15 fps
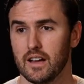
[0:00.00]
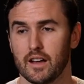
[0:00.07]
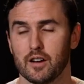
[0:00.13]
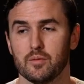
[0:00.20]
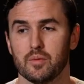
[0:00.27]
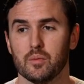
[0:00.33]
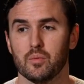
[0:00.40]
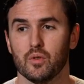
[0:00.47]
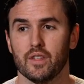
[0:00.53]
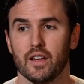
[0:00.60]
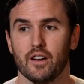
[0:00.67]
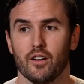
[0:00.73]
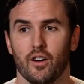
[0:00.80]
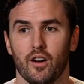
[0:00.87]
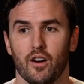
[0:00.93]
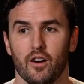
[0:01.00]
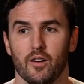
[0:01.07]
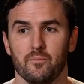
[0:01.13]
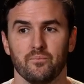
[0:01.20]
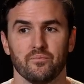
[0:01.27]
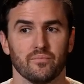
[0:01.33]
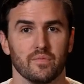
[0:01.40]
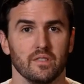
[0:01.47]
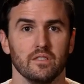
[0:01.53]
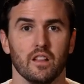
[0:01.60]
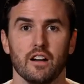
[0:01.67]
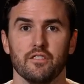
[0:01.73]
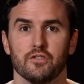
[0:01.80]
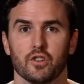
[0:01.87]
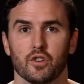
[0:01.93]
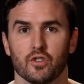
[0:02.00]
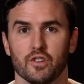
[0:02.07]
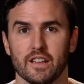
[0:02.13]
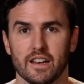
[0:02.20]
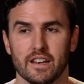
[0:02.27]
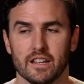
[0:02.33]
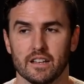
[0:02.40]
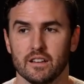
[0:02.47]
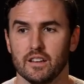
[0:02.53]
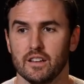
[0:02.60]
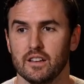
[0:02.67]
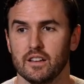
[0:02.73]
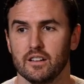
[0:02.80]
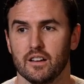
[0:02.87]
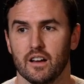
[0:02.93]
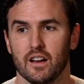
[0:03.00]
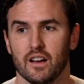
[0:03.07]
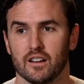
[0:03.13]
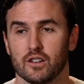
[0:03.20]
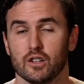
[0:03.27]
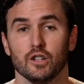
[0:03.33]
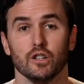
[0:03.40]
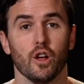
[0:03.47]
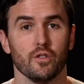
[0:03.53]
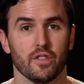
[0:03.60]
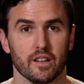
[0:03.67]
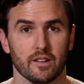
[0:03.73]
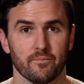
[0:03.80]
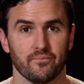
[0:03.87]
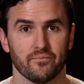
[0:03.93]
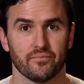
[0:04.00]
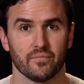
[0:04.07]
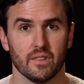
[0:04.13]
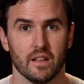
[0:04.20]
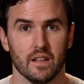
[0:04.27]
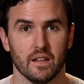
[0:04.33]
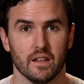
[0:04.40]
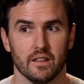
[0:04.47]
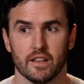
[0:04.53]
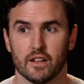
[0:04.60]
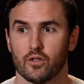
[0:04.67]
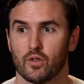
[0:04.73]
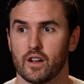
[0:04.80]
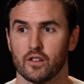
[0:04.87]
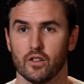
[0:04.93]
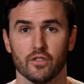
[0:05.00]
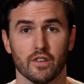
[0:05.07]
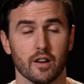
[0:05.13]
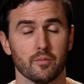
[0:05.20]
I know people that are love creating uh, clothing and they create clothing.